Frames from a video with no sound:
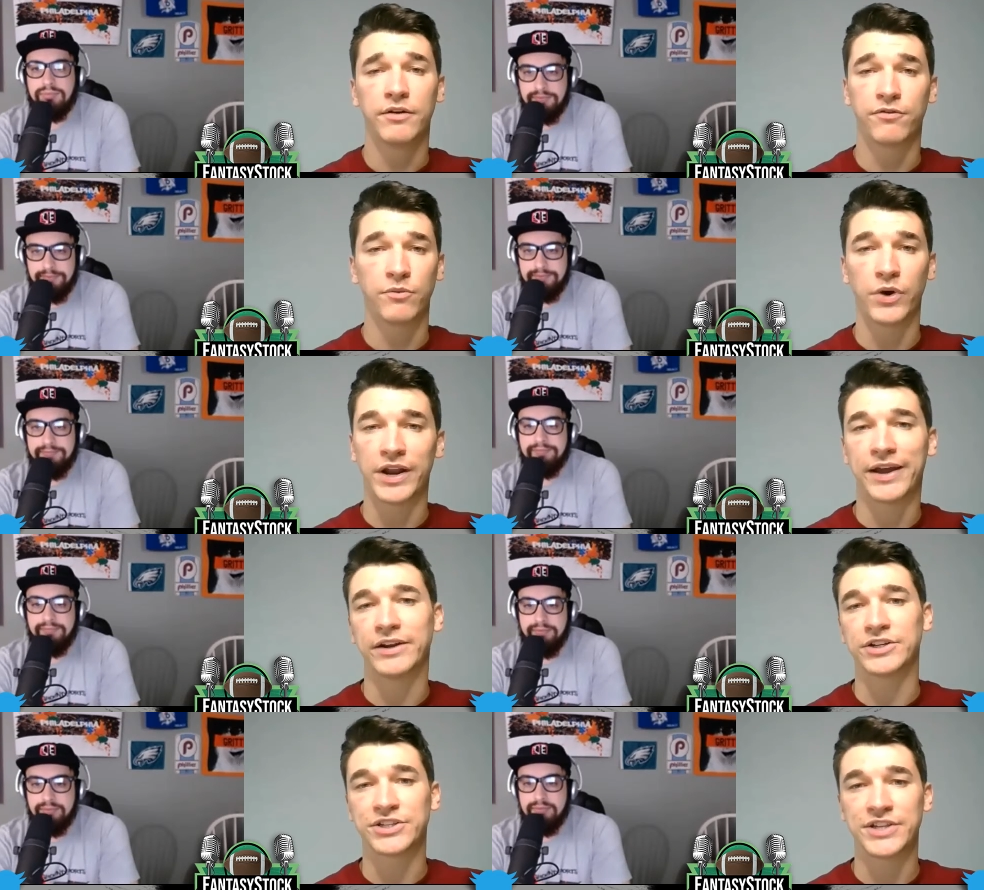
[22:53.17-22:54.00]
Speaker 1: From what I
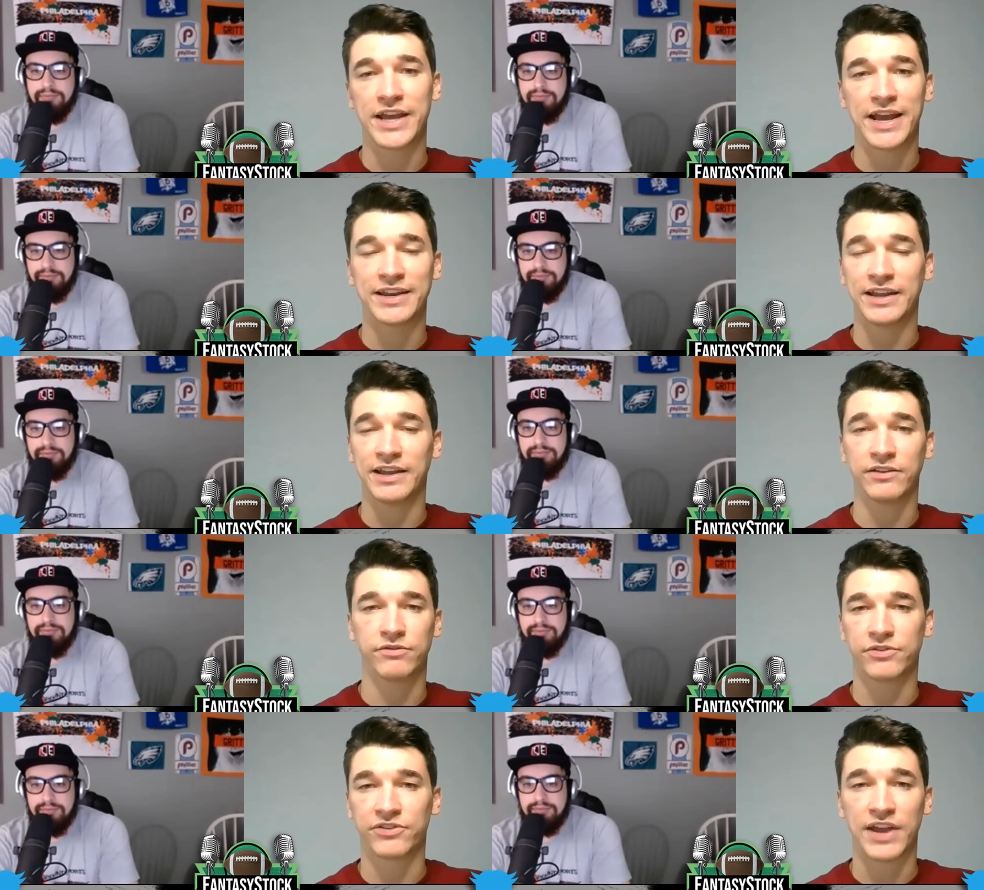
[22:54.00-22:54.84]
understand,
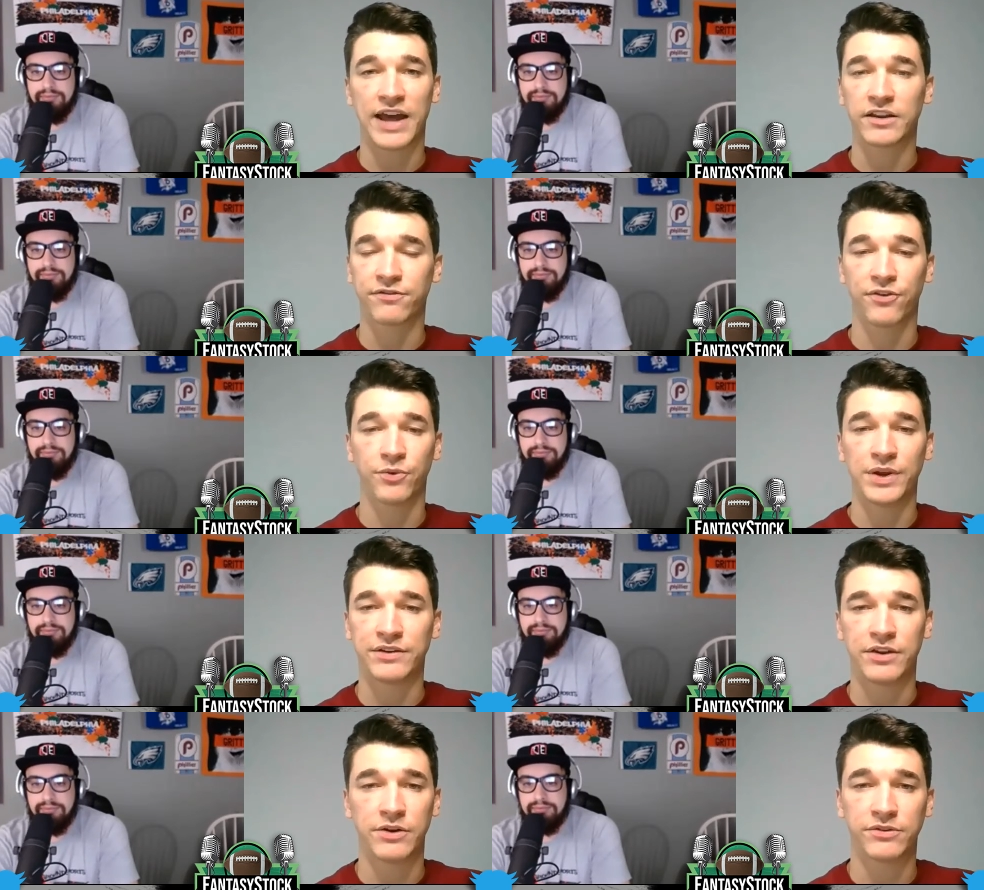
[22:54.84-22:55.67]
his status for
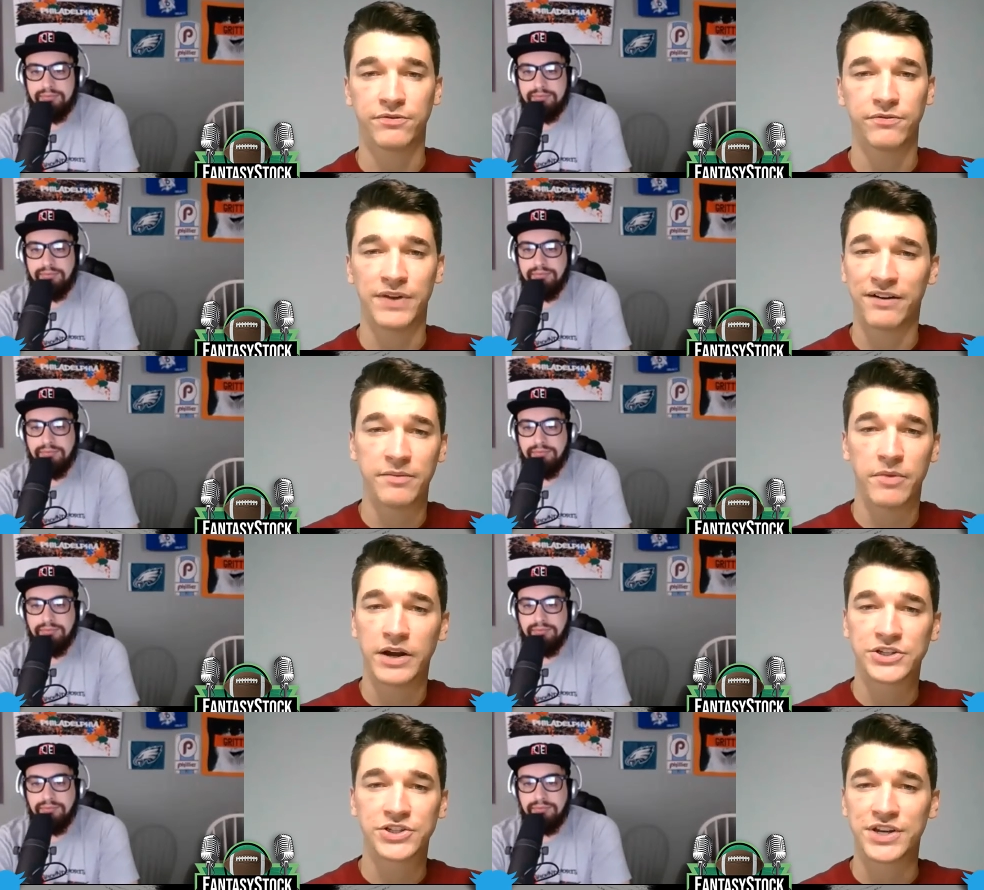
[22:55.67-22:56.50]
week two is very
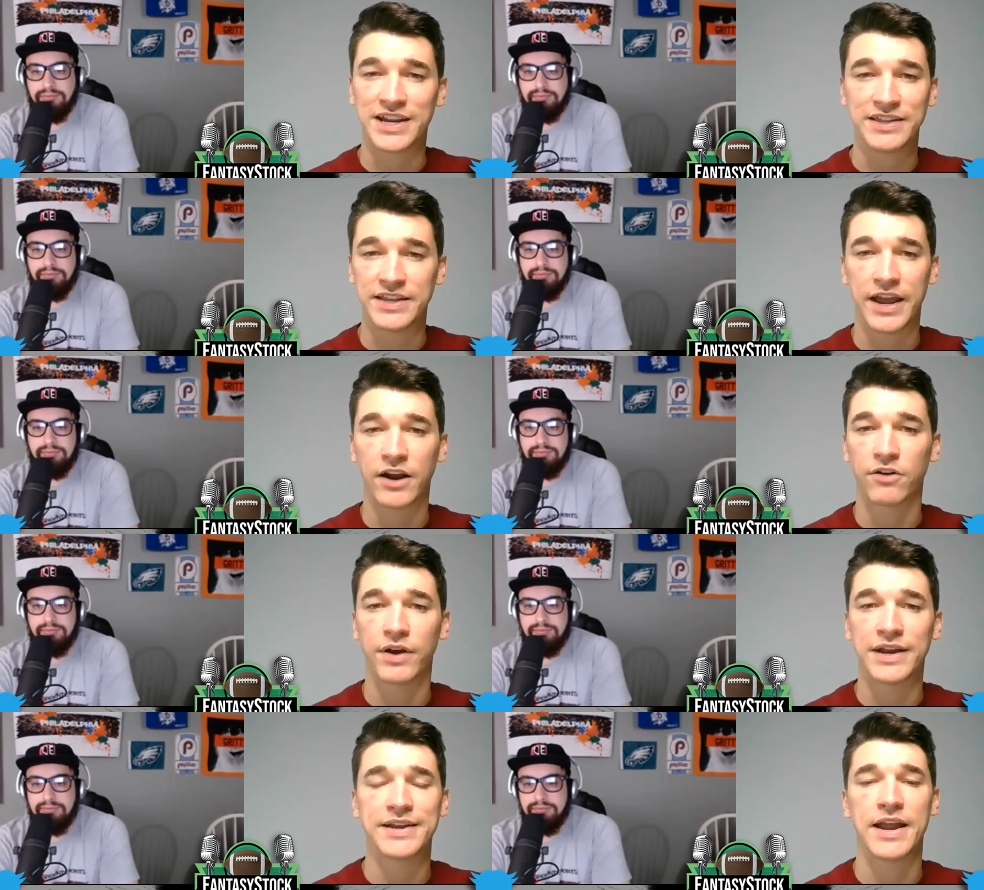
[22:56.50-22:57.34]
much in the
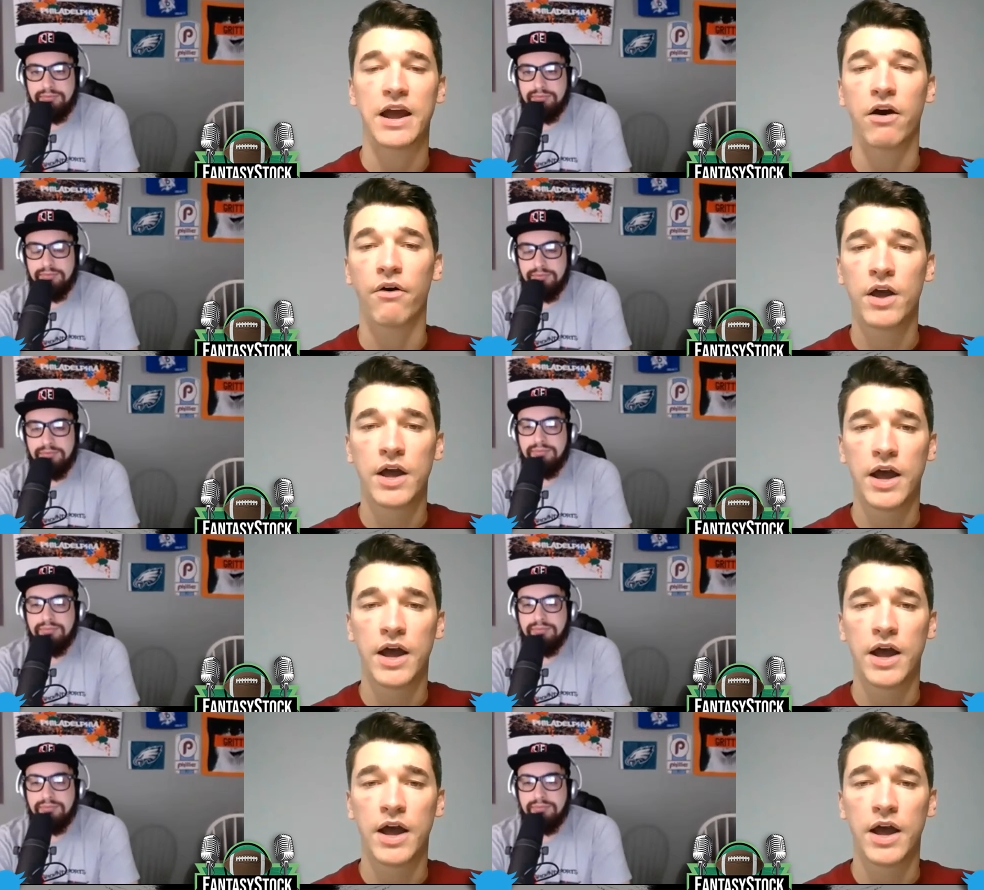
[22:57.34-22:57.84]
air right now.